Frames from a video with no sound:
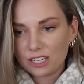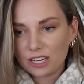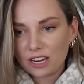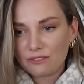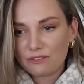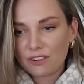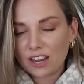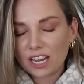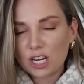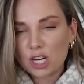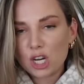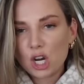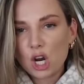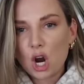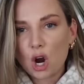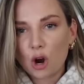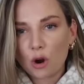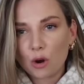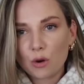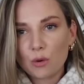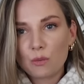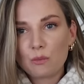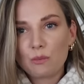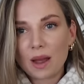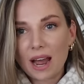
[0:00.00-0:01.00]
if I could
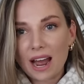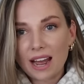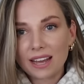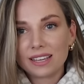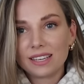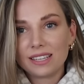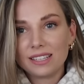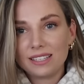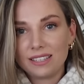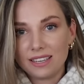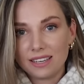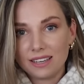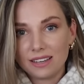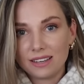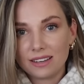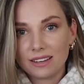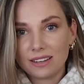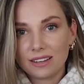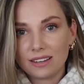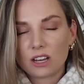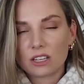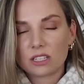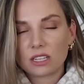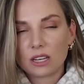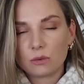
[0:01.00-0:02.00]
go back a year,
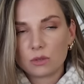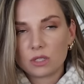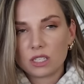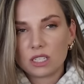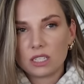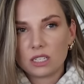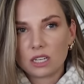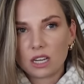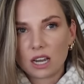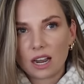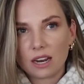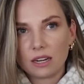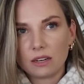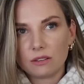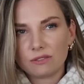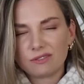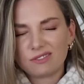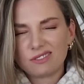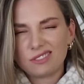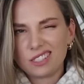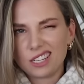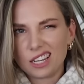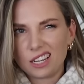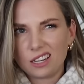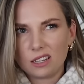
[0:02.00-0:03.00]
because I was kind of
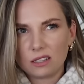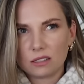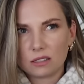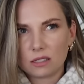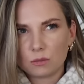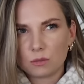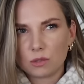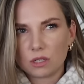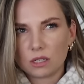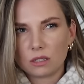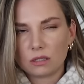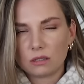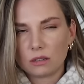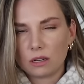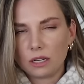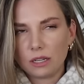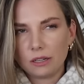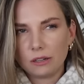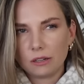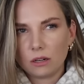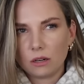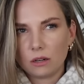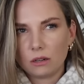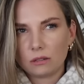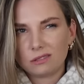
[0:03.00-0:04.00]
dating someone a
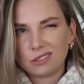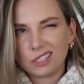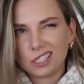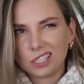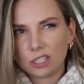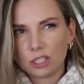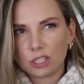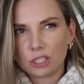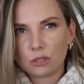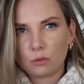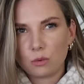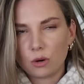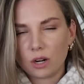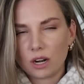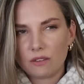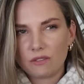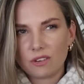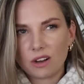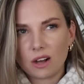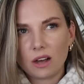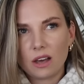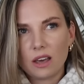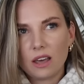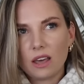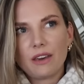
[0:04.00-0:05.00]
year ago-ish,
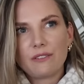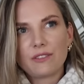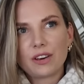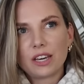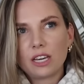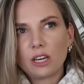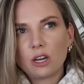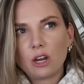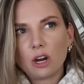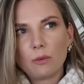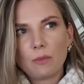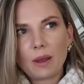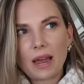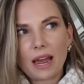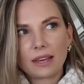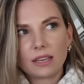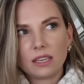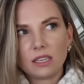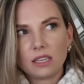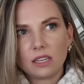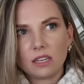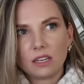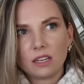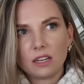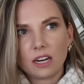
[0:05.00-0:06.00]
whatever, if I could go back a
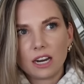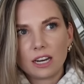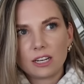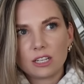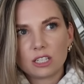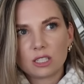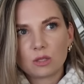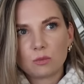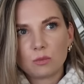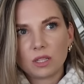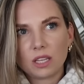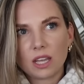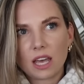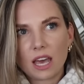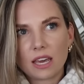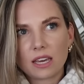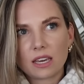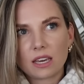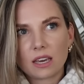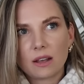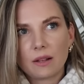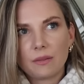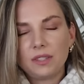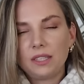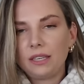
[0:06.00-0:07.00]
year and just be
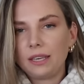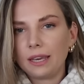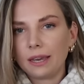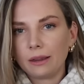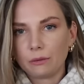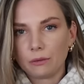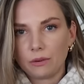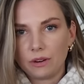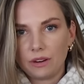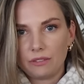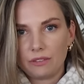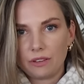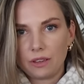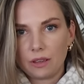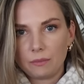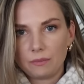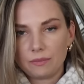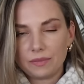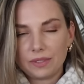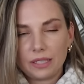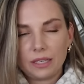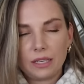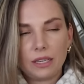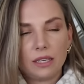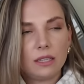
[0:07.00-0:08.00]
like, get rid of him,
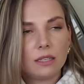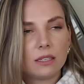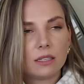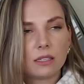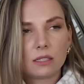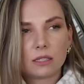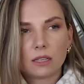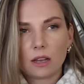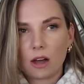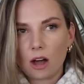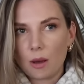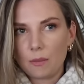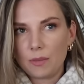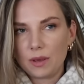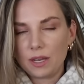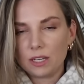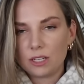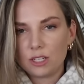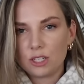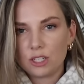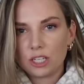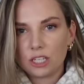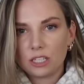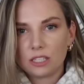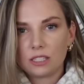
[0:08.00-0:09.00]
he is
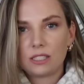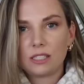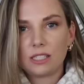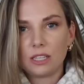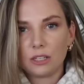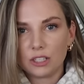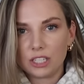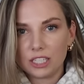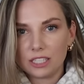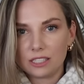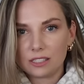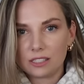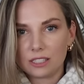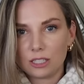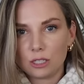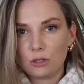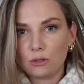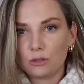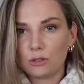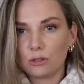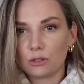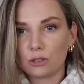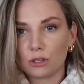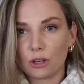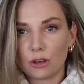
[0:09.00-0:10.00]
garbage, seriously, you
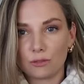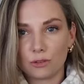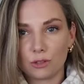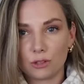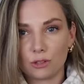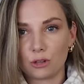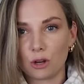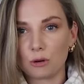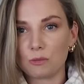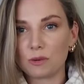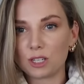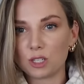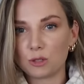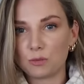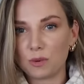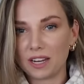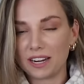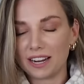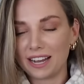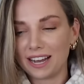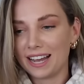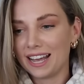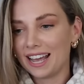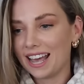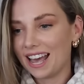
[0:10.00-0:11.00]
deserve so much
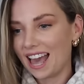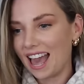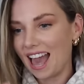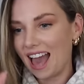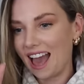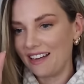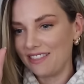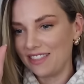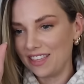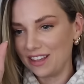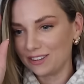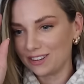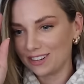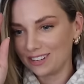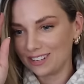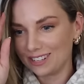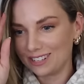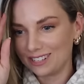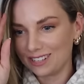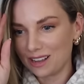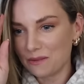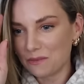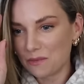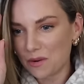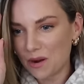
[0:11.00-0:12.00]
better, and there is
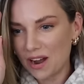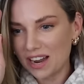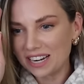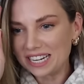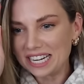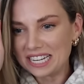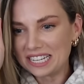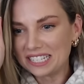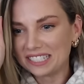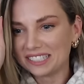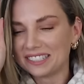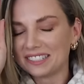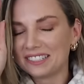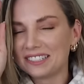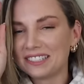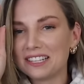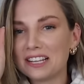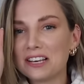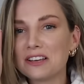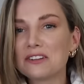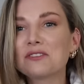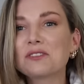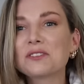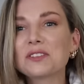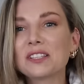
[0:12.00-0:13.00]
someone
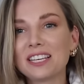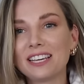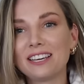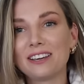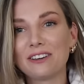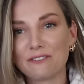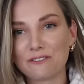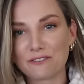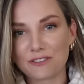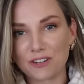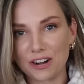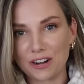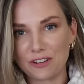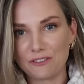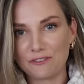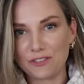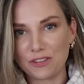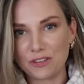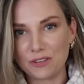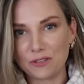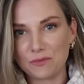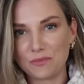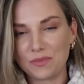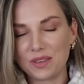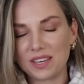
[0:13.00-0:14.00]
literally in front of
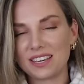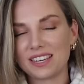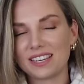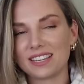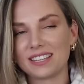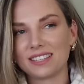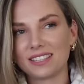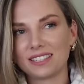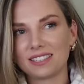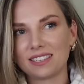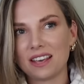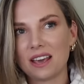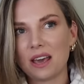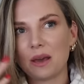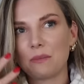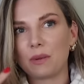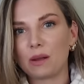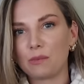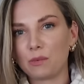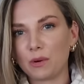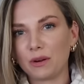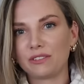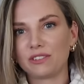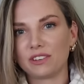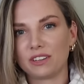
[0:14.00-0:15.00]
you, because my
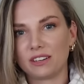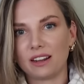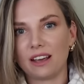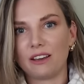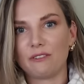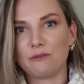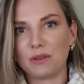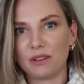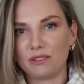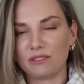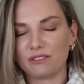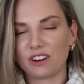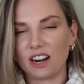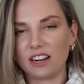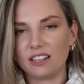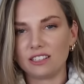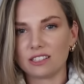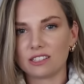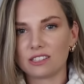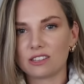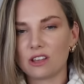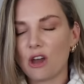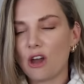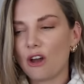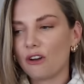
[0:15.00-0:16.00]
boyfriend and I have been
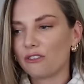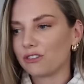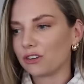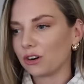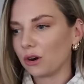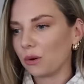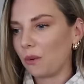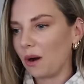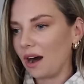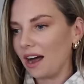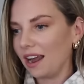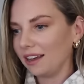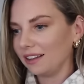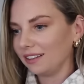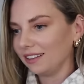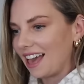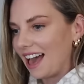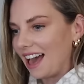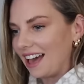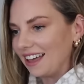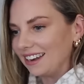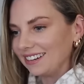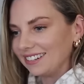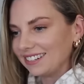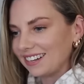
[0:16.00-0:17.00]
friends for a while,
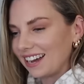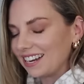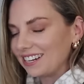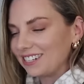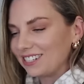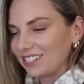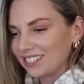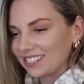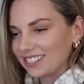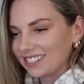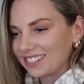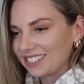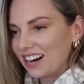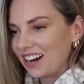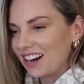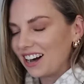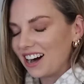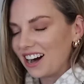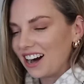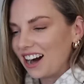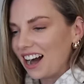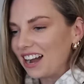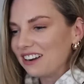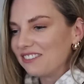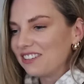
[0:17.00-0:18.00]
and I just,
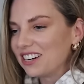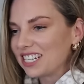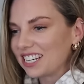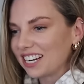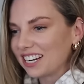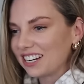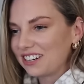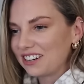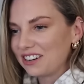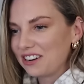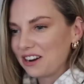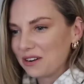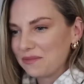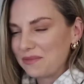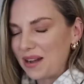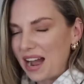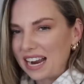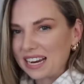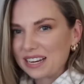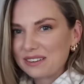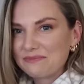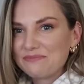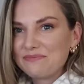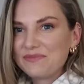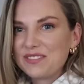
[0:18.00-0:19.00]
I wish I could go
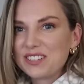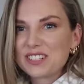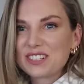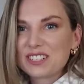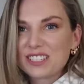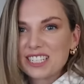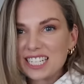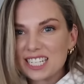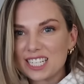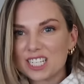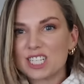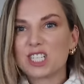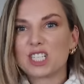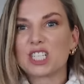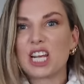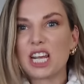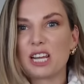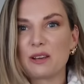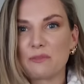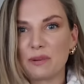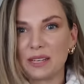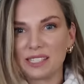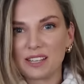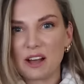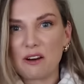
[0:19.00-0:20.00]
back and just like
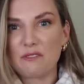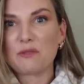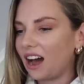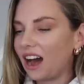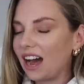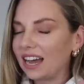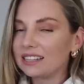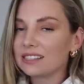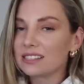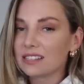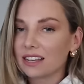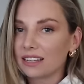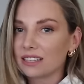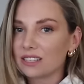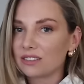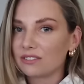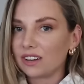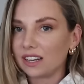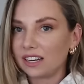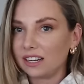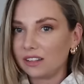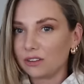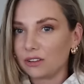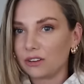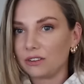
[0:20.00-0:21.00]
shake myself. Hindsight's
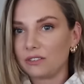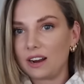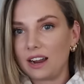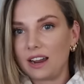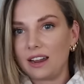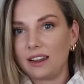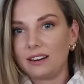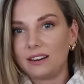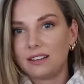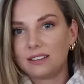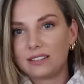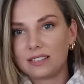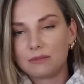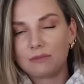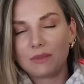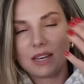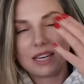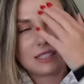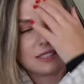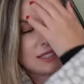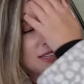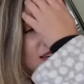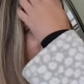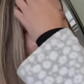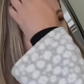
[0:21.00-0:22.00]
funny though, right? It's
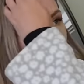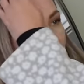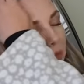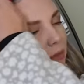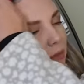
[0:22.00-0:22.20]
amazing.